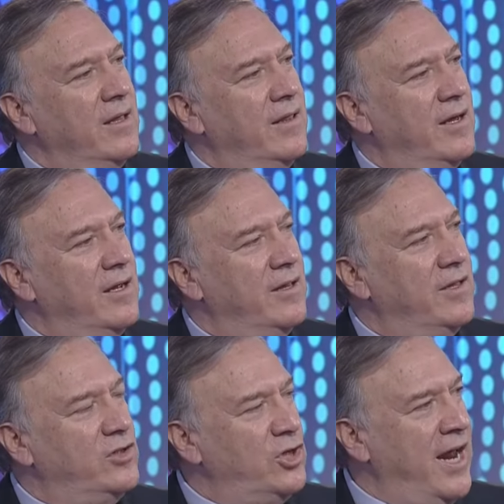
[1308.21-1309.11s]
the,
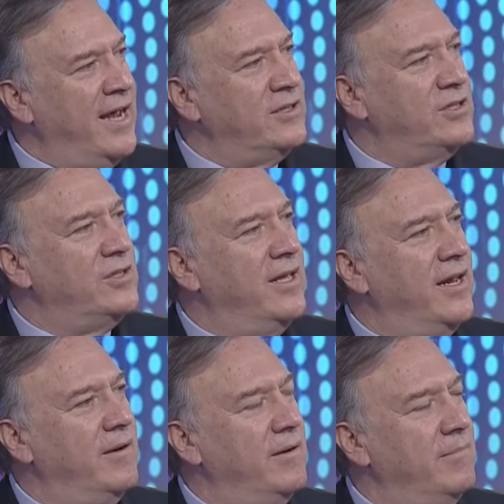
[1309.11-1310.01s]
the chance
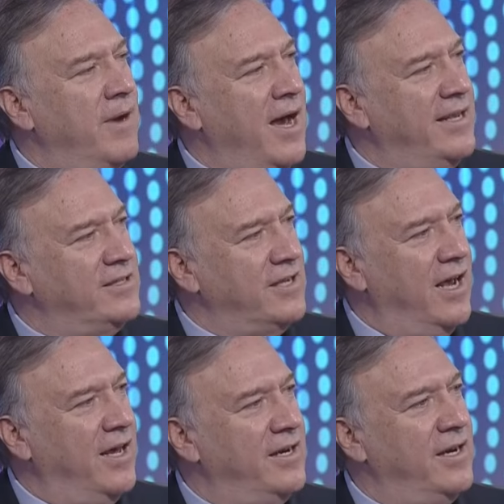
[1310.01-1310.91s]
that my
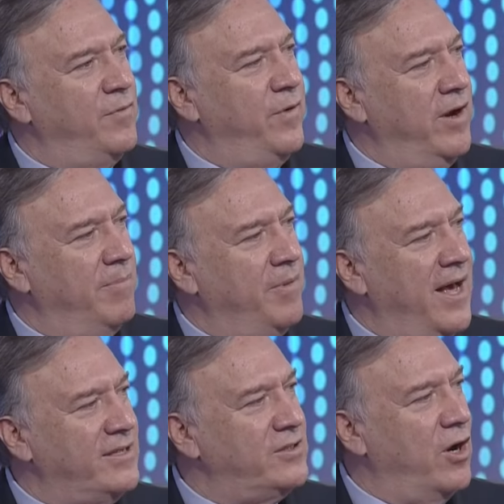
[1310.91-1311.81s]
son, and if we are
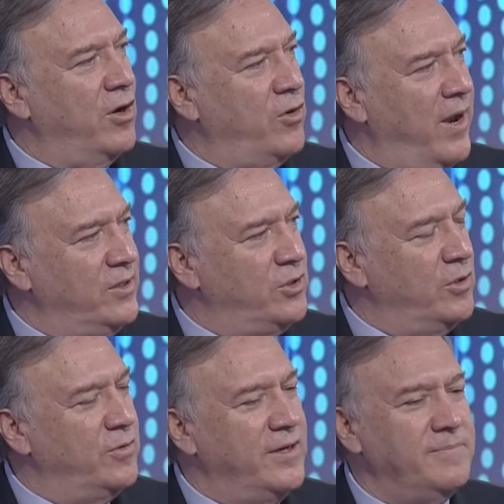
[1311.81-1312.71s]
blessed, our
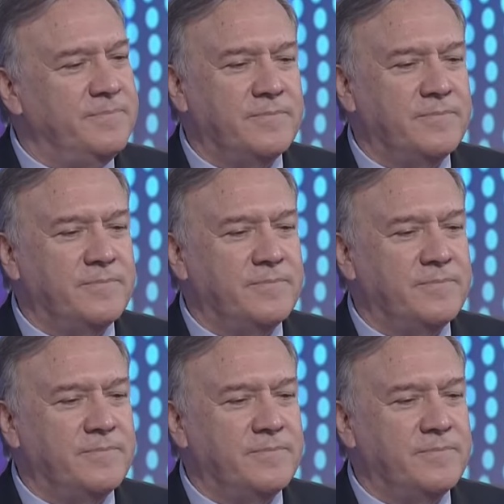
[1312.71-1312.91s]
grandchildren,